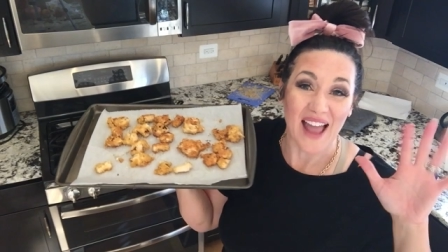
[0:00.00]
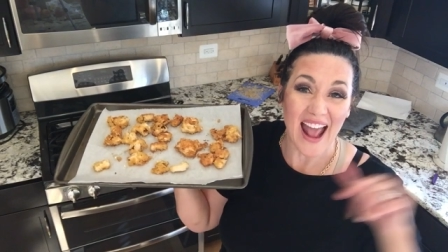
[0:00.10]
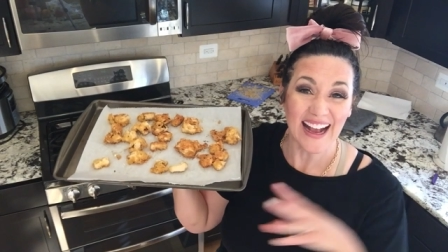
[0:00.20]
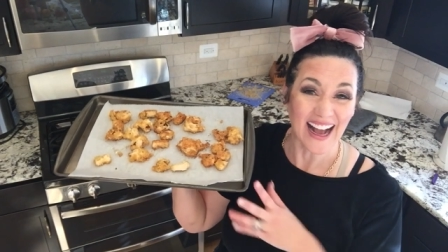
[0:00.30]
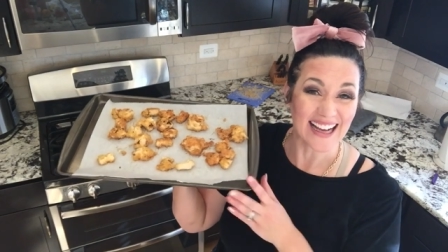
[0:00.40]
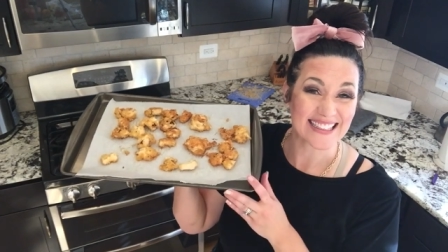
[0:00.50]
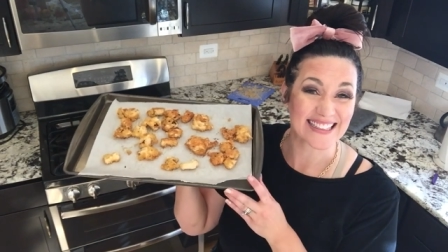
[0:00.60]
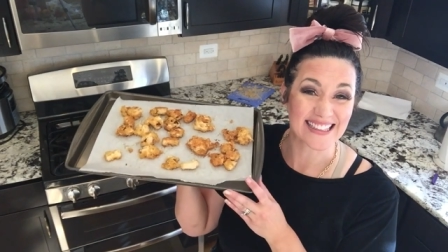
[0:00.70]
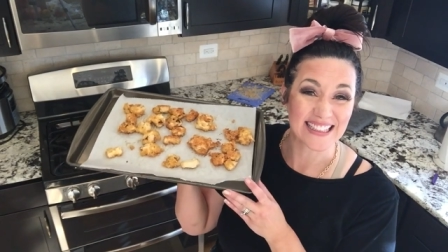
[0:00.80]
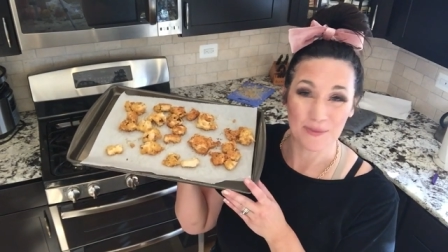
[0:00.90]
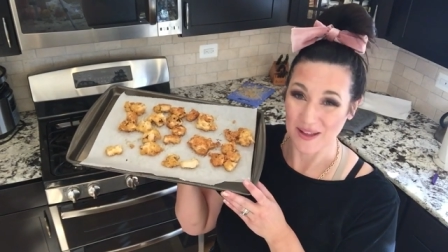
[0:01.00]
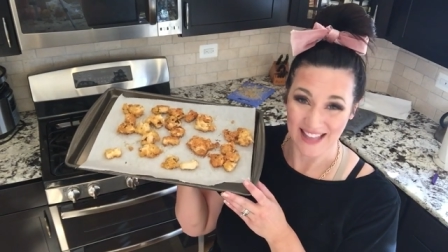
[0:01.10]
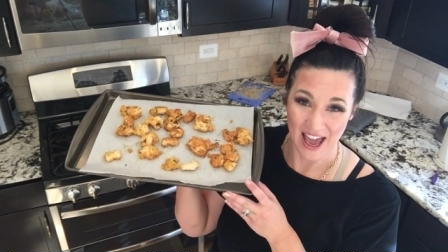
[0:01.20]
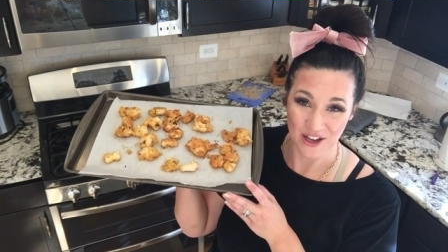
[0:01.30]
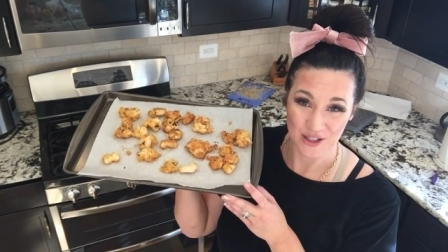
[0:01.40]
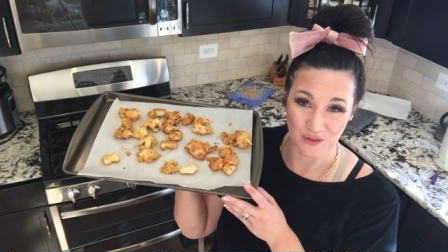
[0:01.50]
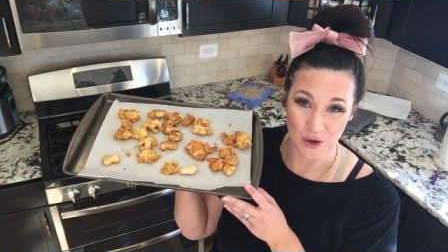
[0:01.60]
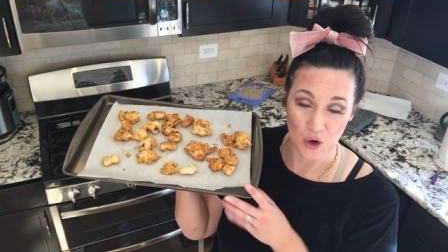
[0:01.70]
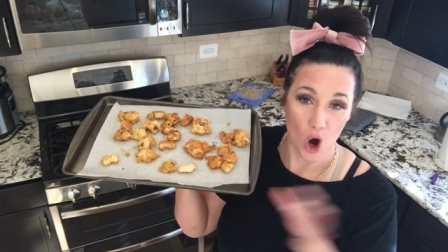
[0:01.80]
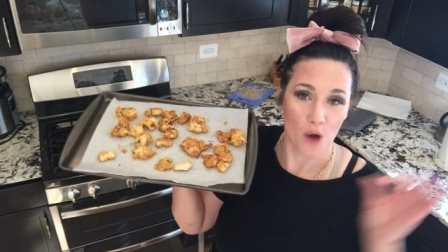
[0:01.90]
Hey guys, it's Elizabeth Thomas of
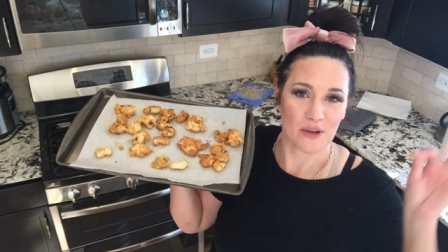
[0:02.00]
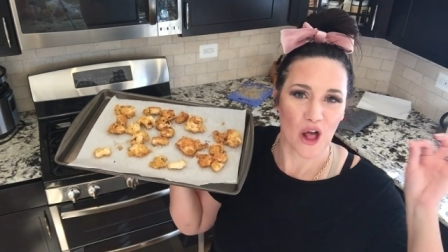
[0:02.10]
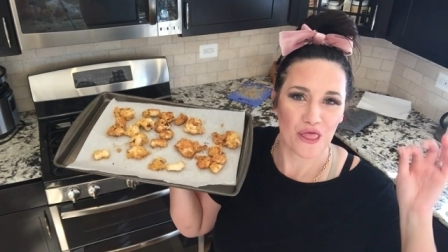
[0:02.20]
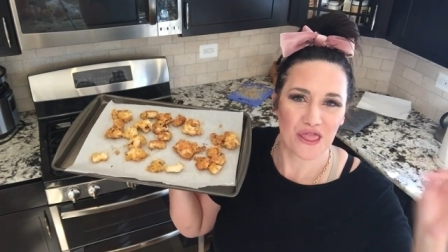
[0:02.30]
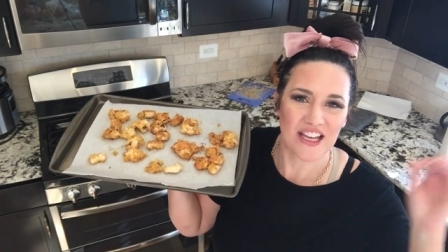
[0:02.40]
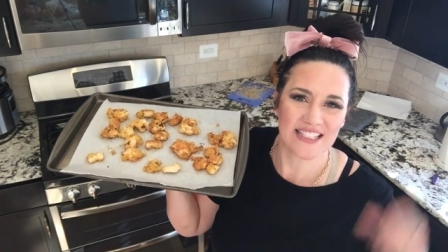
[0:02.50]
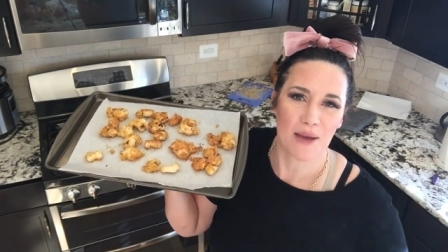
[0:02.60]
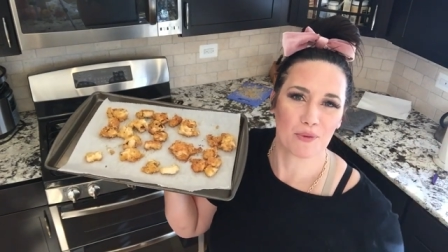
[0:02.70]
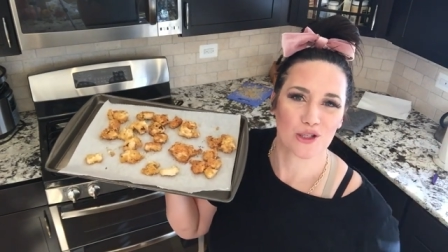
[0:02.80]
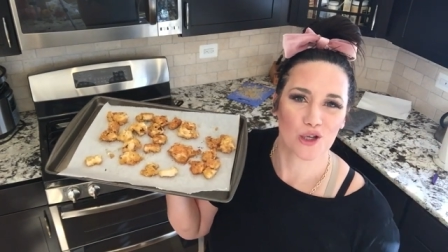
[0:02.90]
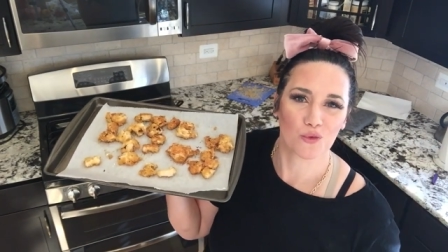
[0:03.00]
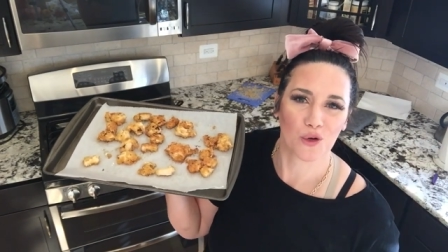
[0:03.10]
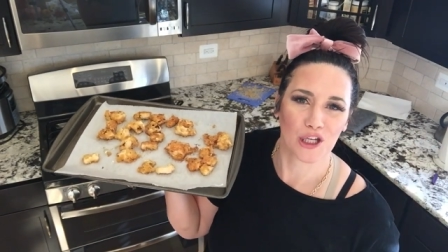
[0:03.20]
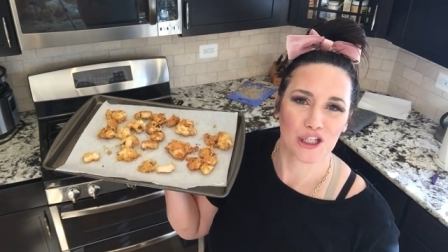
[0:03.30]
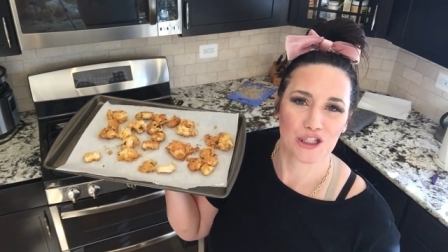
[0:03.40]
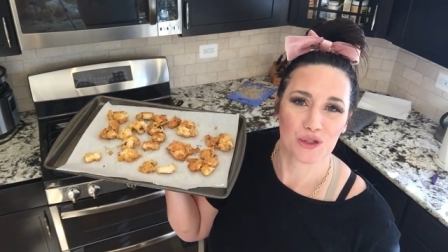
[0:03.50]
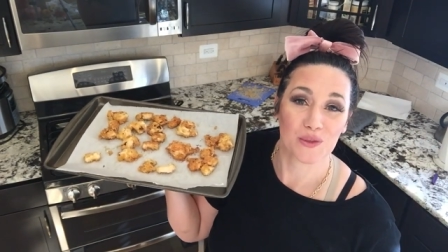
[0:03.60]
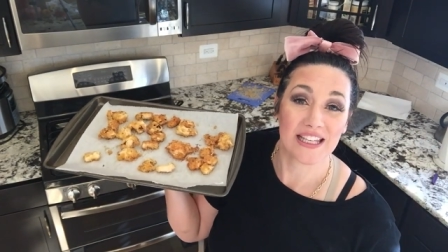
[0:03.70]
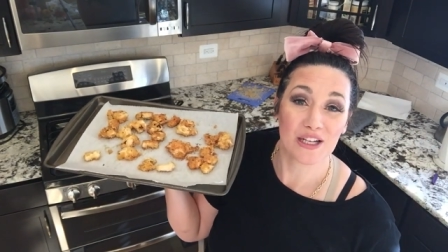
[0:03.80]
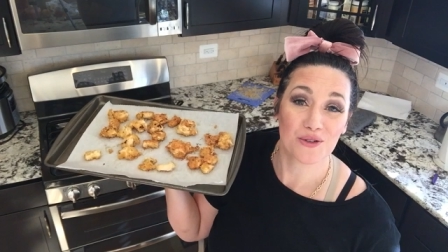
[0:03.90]
Low Carb, and on this episode we're going to do
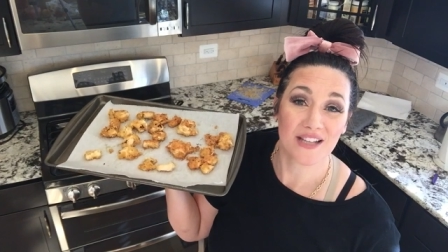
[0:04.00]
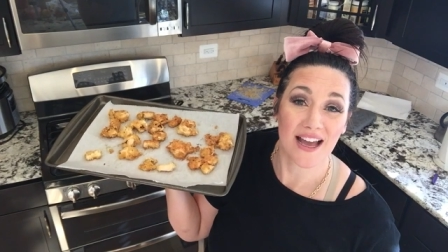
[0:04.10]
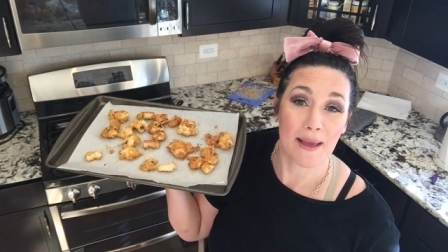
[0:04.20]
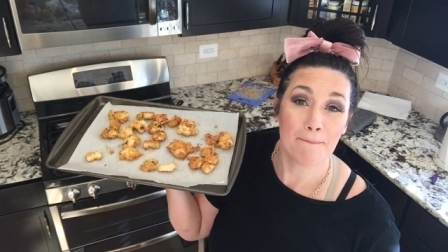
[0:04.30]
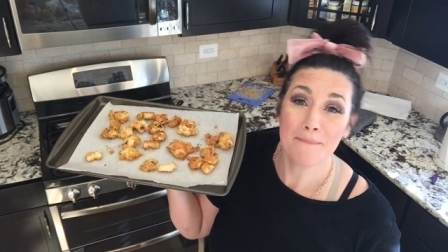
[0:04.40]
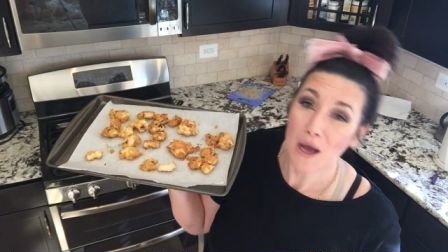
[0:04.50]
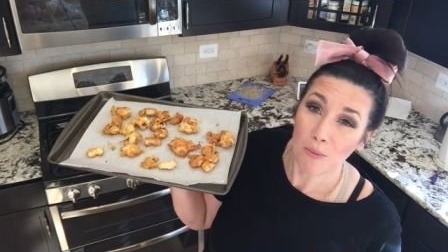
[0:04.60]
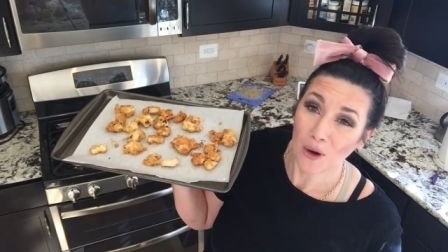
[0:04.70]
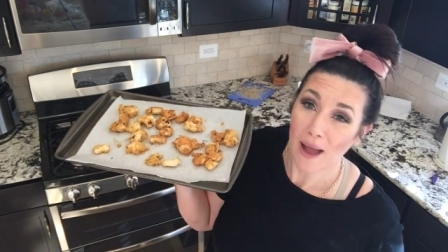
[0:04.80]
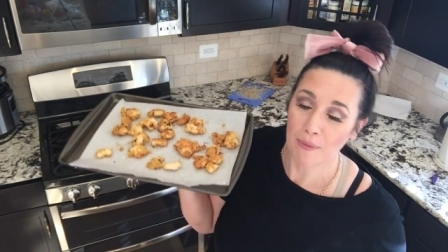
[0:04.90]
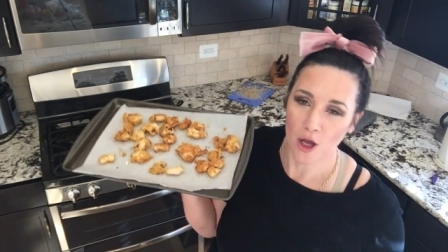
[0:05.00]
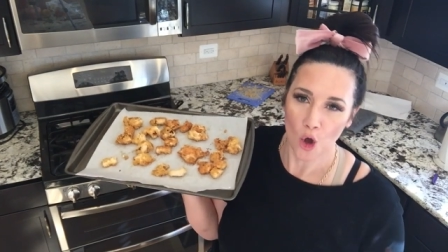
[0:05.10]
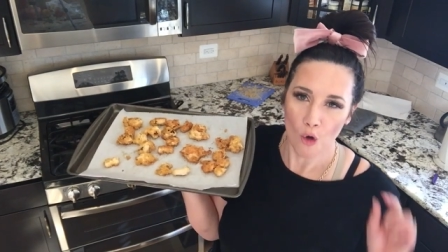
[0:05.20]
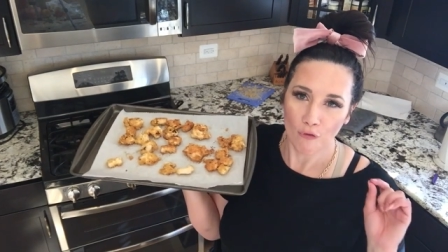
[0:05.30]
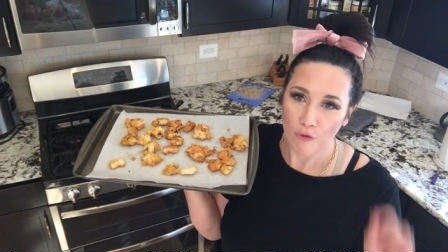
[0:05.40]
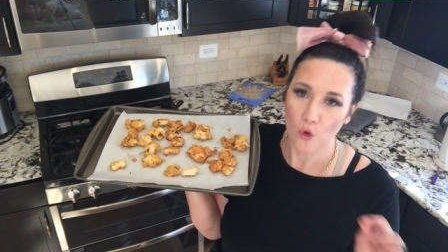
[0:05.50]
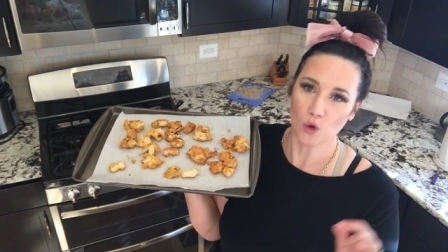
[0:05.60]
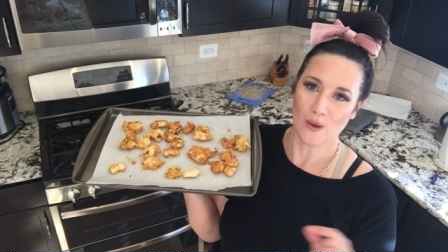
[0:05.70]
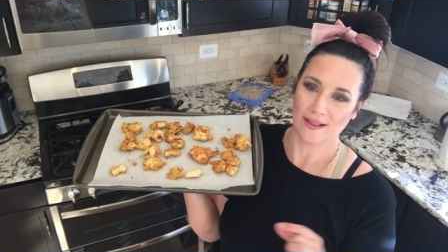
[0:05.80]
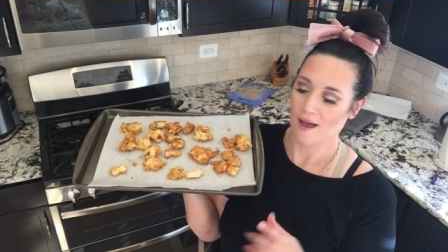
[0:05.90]
keto diet meal prep
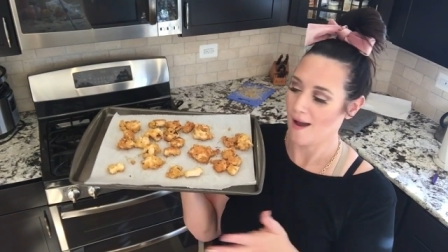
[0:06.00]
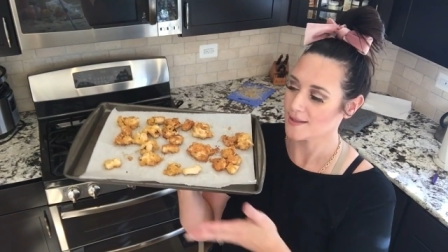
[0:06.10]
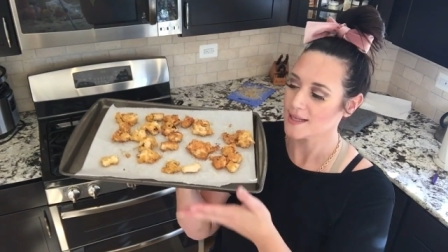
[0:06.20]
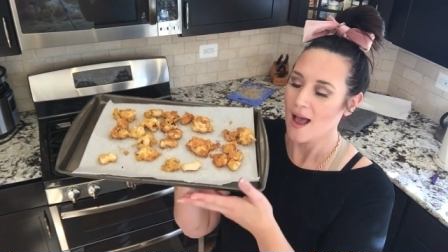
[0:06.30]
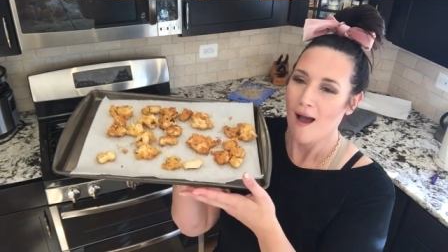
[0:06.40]
for weight loss.